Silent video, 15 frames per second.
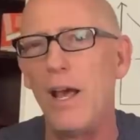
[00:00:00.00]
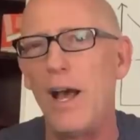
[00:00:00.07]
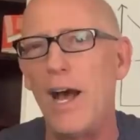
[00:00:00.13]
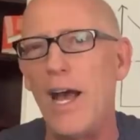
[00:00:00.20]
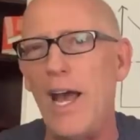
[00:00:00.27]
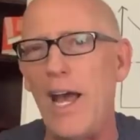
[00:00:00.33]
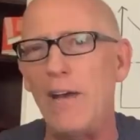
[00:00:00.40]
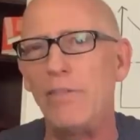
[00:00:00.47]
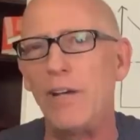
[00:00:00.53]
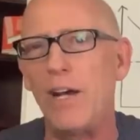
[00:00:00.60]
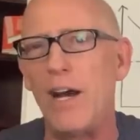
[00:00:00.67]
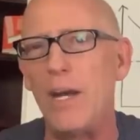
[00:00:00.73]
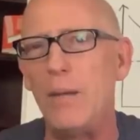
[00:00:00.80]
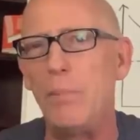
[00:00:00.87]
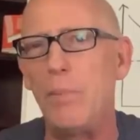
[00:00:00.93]
I have a
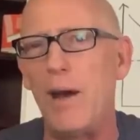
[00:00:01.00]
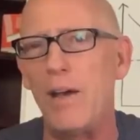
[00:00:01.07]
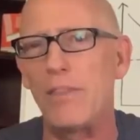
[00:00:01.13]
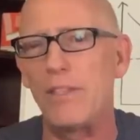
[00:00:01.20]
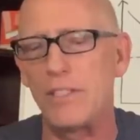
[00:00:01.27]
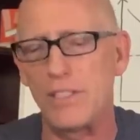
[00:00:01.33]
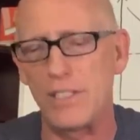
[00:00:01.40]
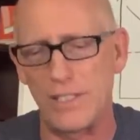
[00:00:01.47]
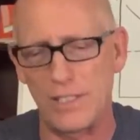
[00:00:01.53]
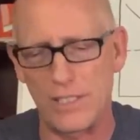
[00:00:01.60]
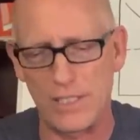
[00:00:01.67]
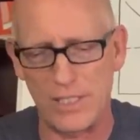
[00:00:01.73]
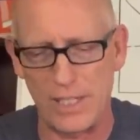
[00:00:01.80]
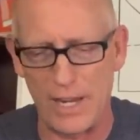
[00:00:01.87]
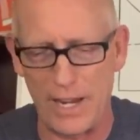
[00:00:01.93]

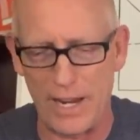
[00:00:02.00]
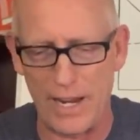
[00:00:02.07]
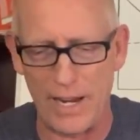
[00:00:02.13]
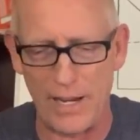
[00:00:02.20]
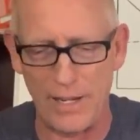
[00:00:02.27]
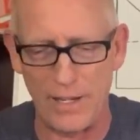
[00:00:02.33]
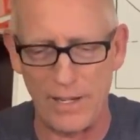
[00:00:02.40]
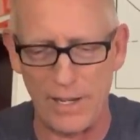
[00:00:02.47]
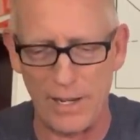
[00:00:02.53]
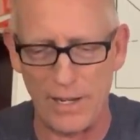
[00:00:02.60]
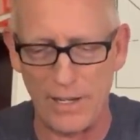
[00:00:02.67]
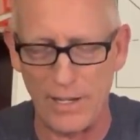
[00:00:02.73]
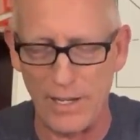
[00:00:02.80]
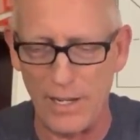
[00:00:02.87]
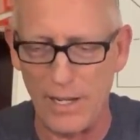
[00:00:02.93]
hypothesis, and uh,
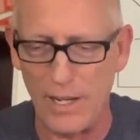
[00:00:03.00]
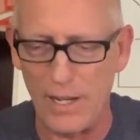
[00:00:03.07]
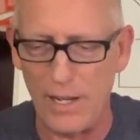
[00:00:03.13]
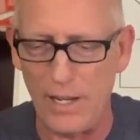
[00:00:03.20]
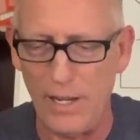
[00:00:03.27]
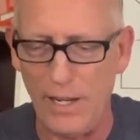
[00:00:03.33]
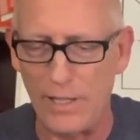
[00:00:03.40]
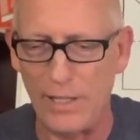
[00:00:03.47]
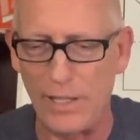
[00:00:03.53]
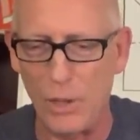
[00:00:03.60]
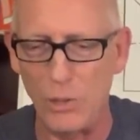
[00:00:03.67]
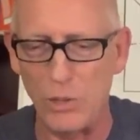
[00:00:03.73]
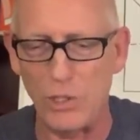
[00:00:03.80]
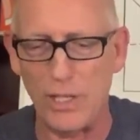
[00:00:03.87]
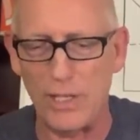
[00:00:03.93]
it
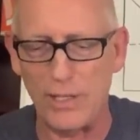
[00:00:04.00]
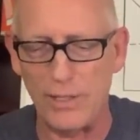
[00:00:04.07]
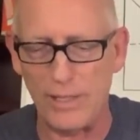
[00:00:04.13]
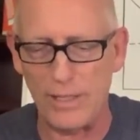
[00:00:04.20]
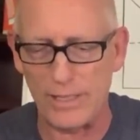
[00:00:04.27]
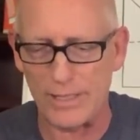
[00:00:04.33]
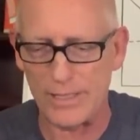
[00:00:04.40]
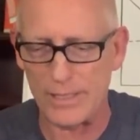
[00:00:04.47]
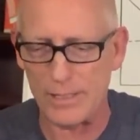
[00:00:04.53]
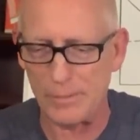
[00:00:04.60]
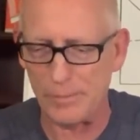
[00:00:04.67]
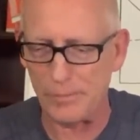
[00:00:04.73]
goes like this.